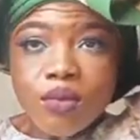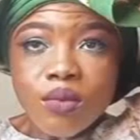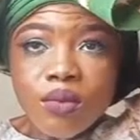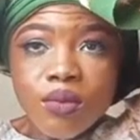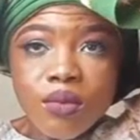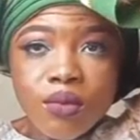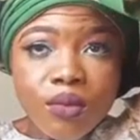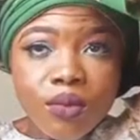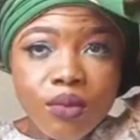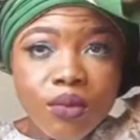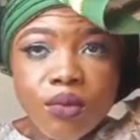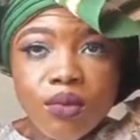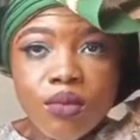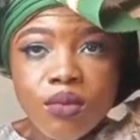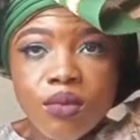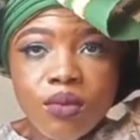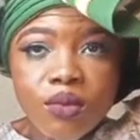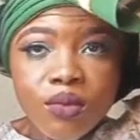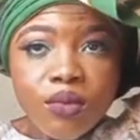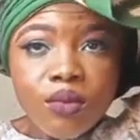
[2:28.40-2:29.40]

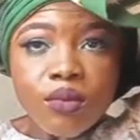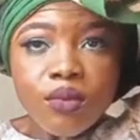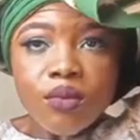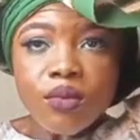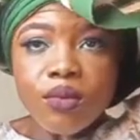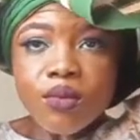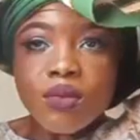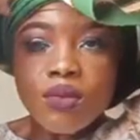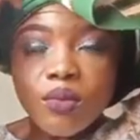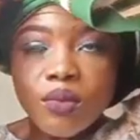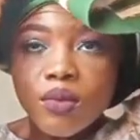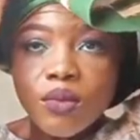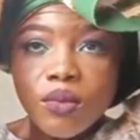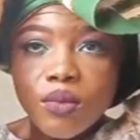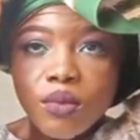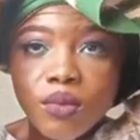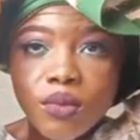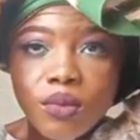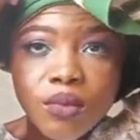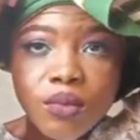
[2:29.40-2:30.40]

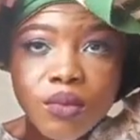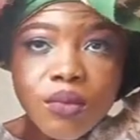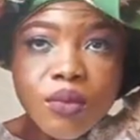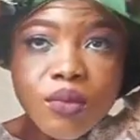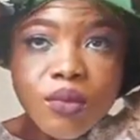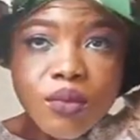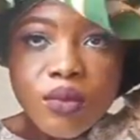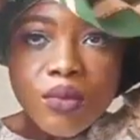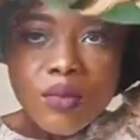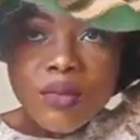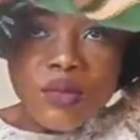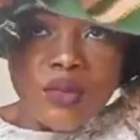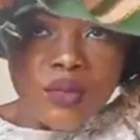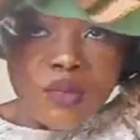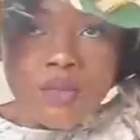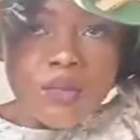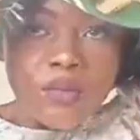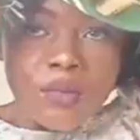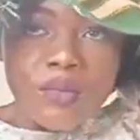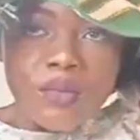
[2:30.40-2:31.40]

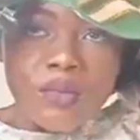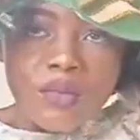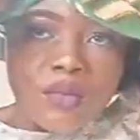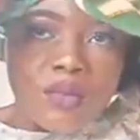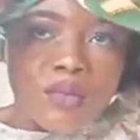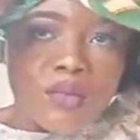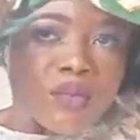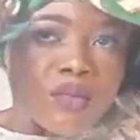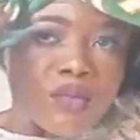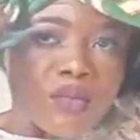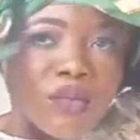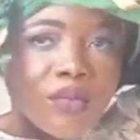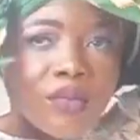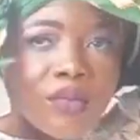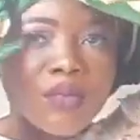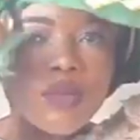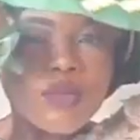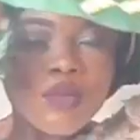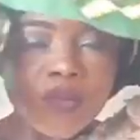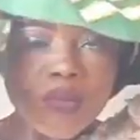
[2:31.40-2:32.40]

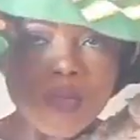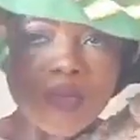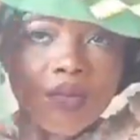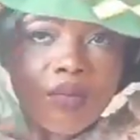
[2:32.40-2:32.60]
(no one is talking)